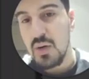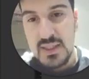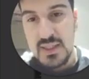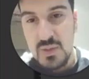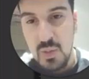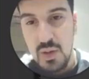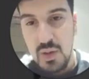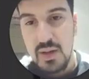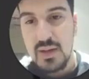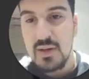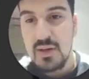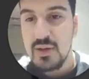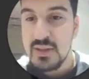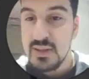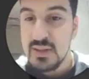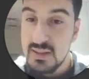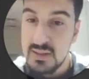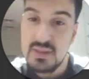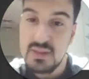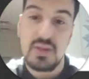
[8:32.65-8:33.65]
This one
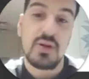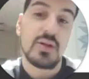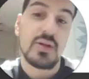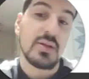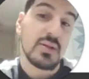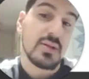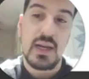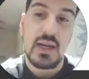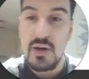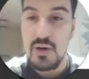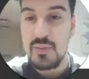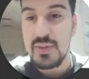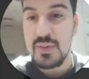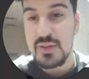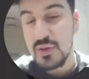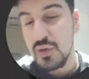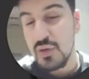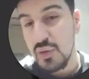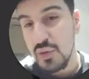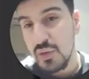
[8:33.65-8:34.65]
looks a little
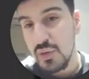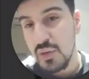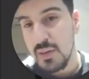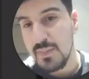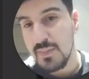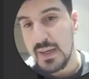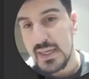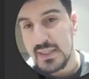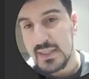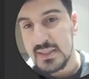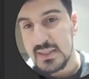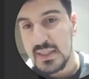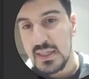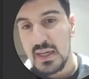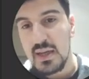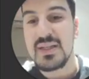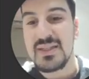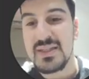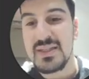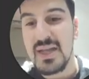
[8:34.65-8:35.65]
bit too
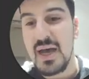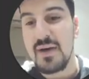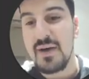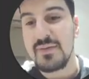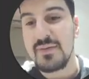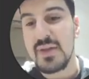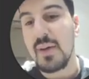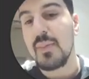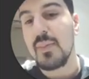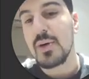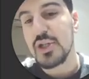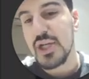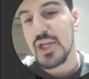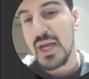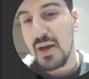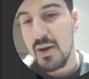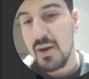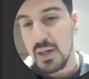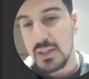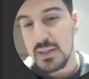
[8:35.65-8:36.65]
basic, doesn't have that much
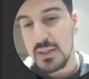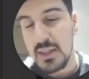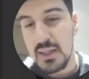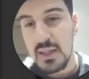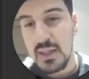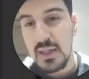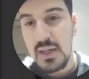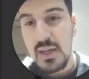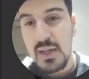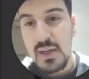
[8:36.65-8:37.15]
character.